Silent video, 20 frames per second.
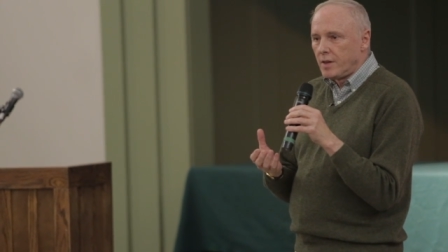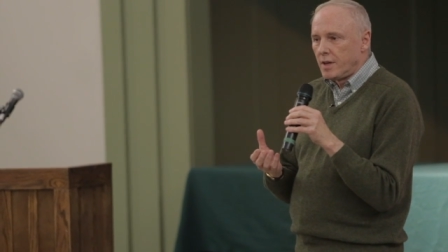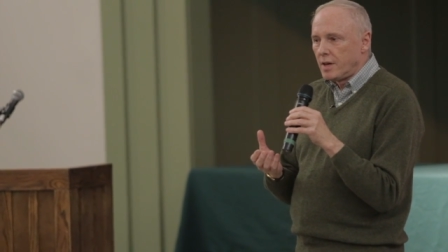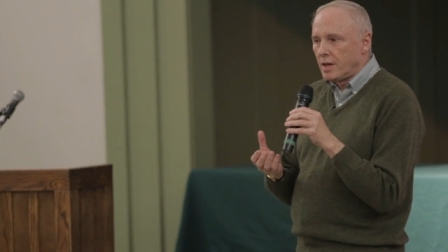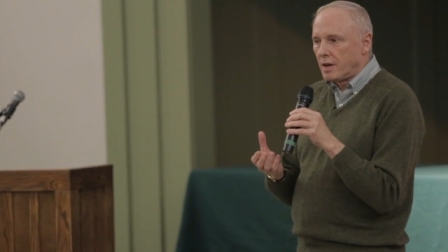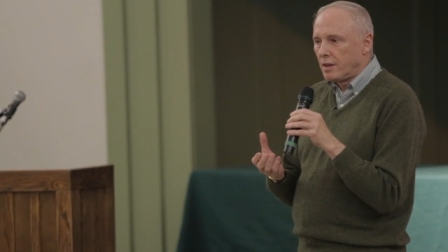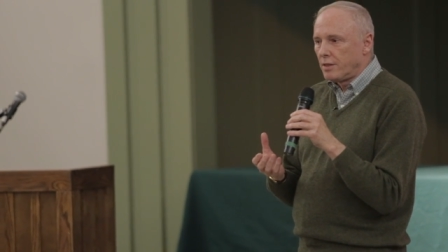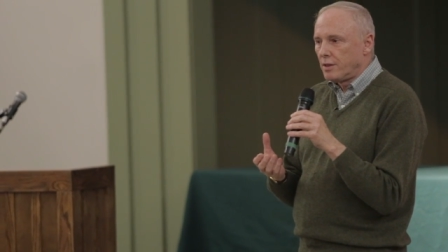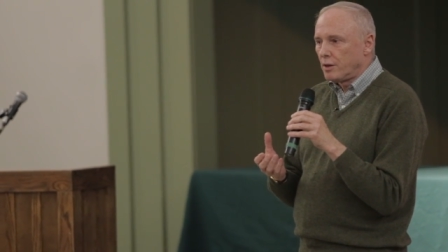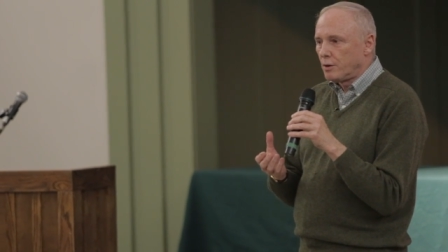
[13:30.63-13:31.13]

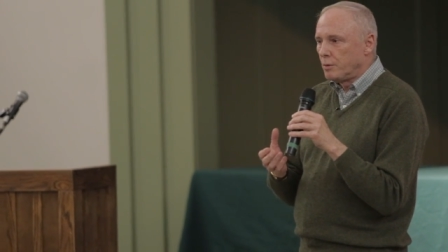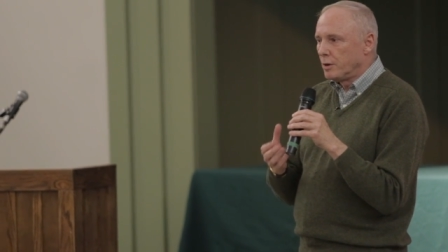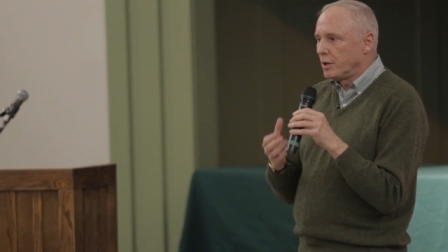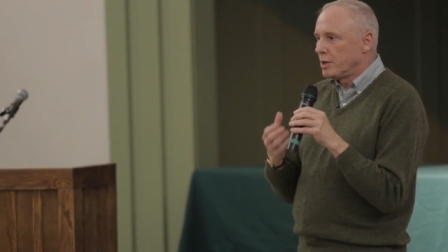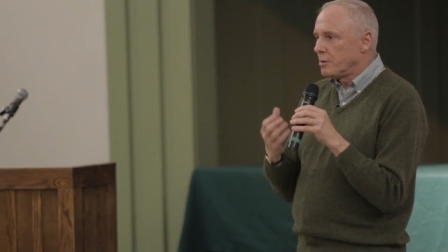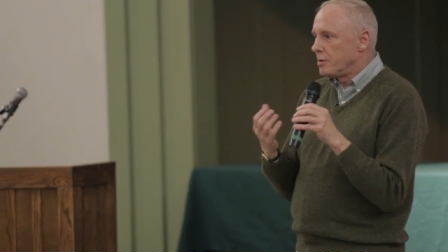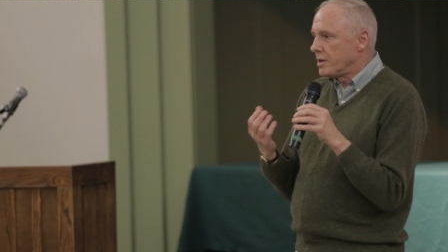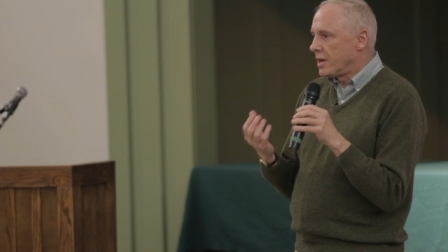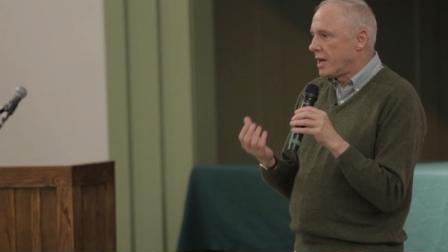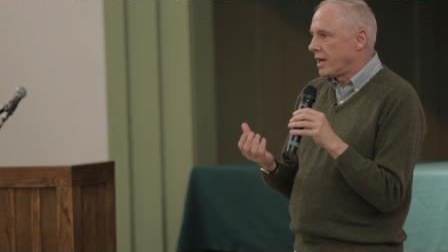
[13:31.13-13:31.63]
And I think
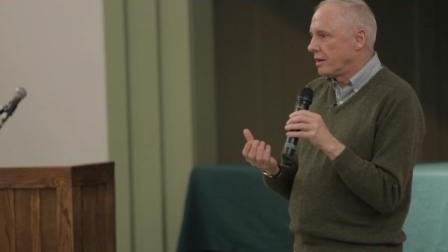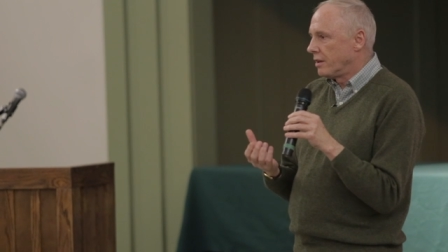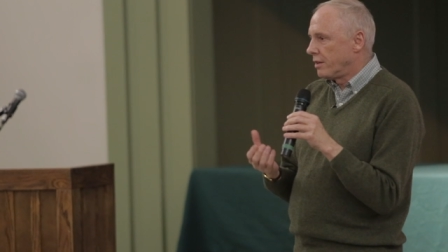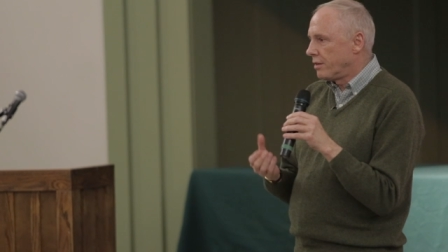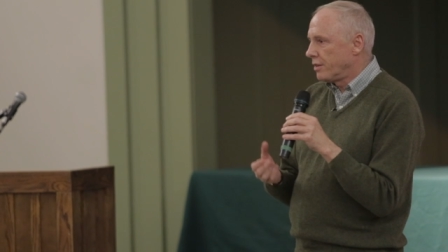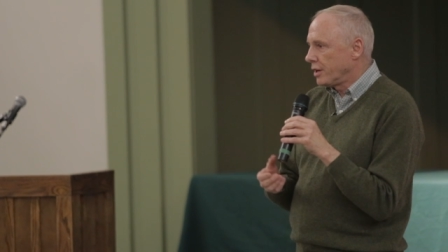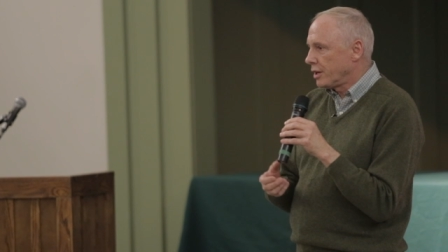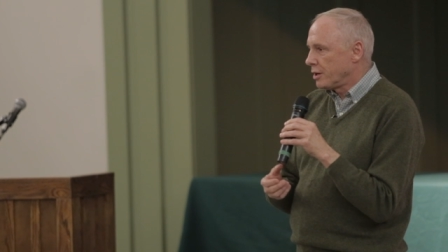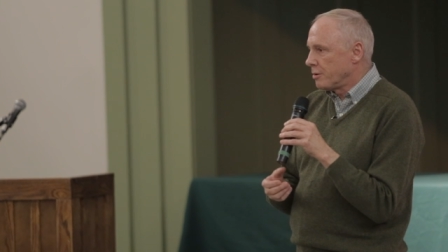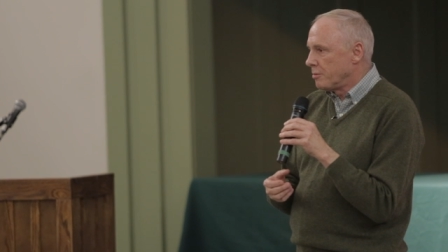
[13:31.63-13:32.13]
really began to
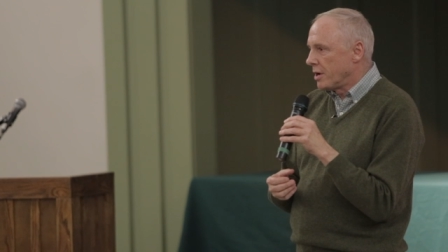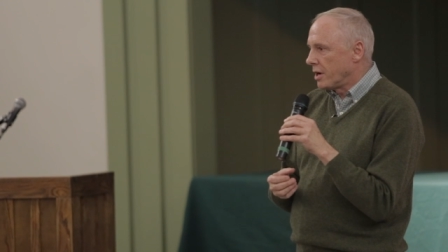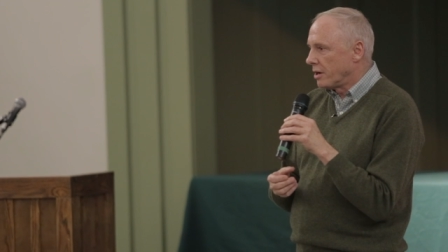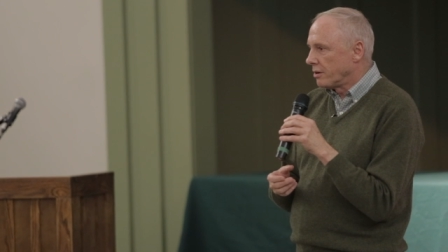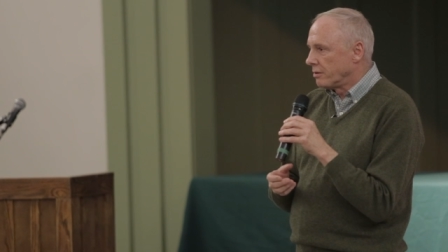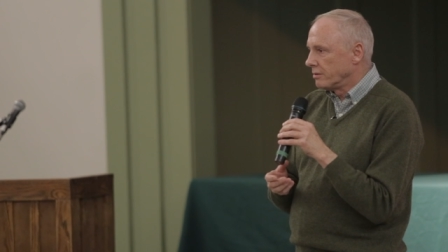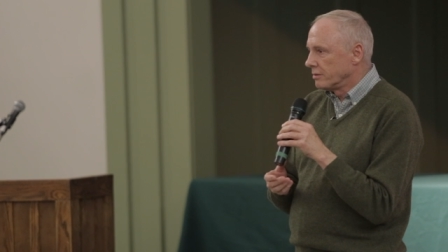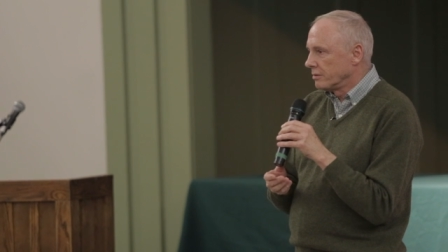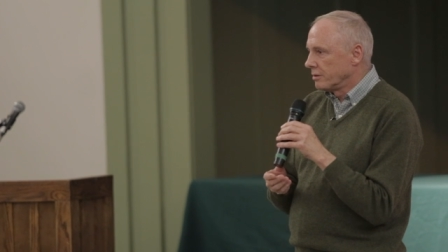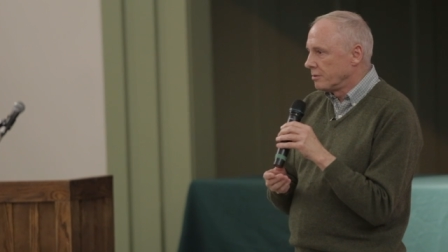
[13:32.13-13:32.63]
think
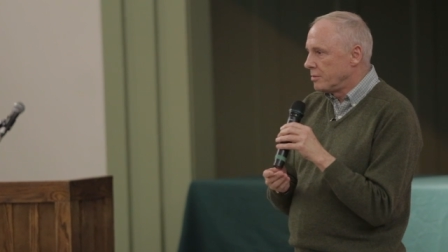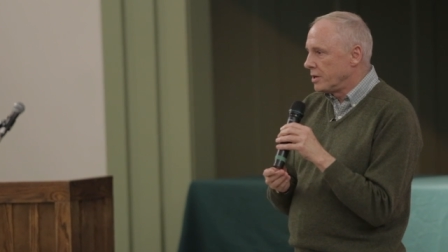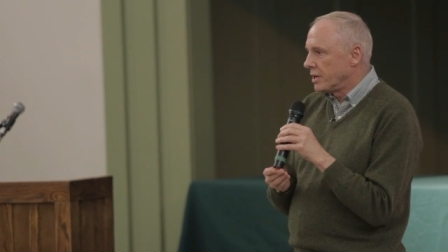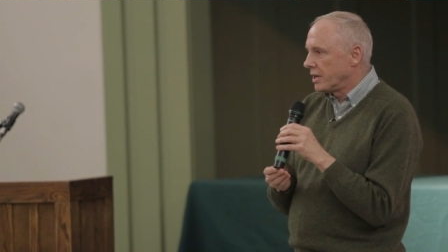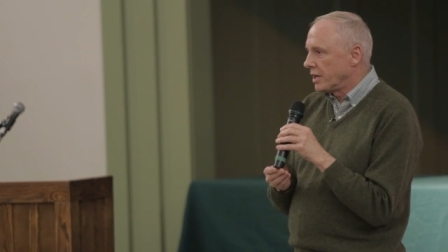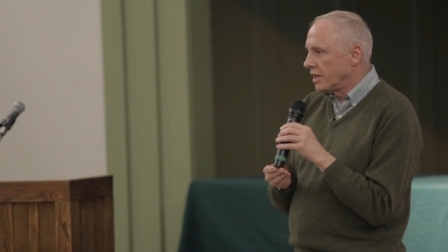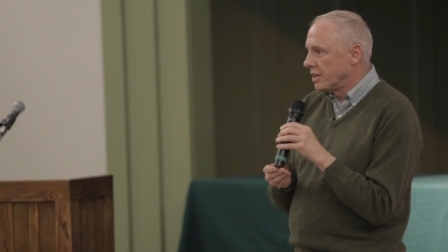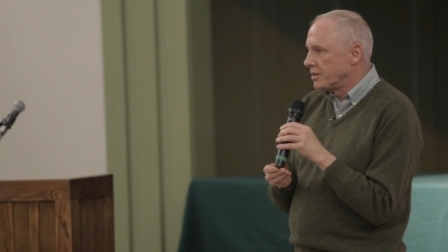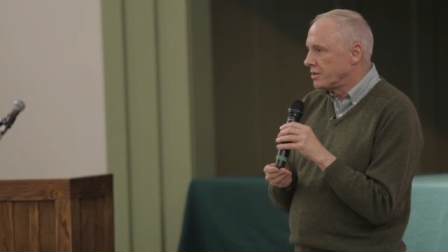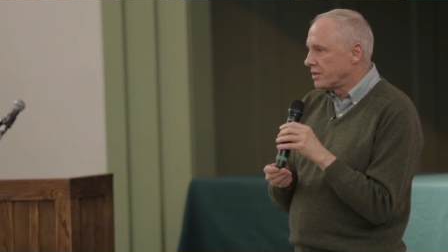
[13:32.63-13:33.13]
about
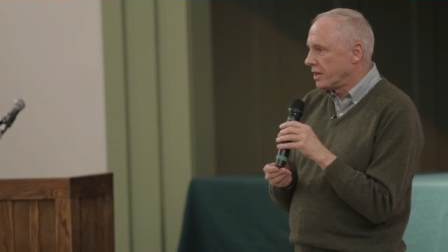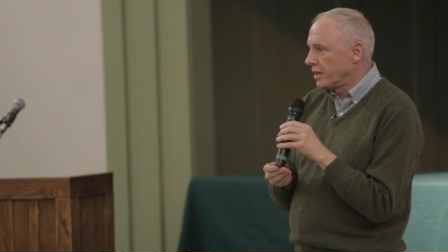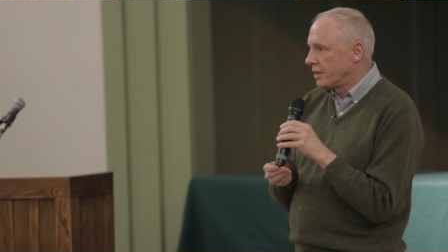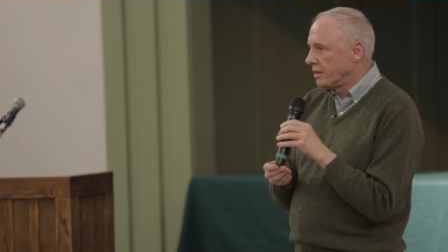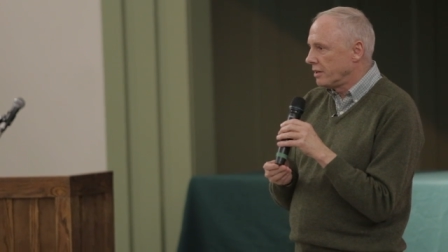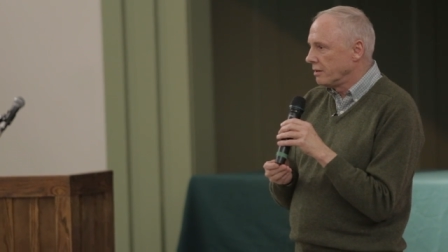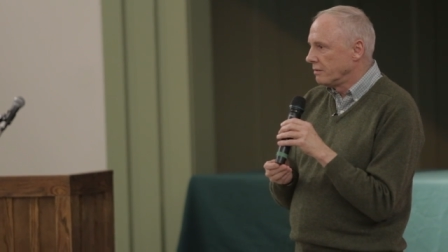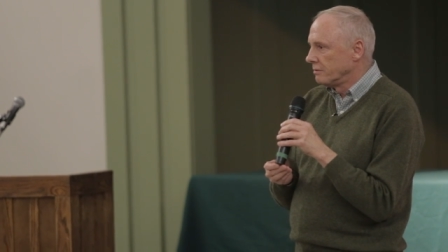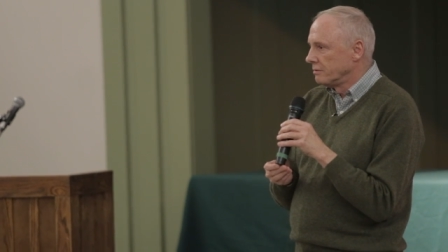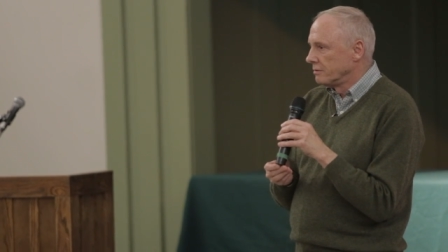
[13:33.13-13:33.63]
being an
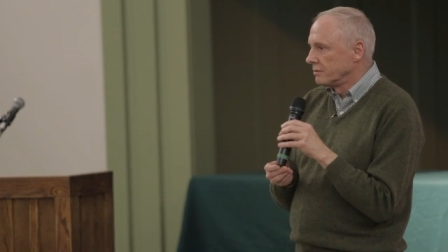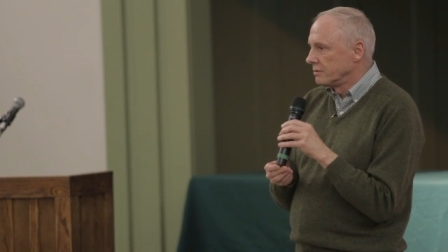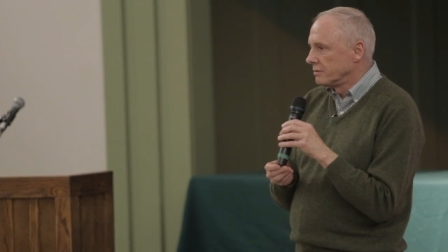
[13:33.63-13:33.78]
educator.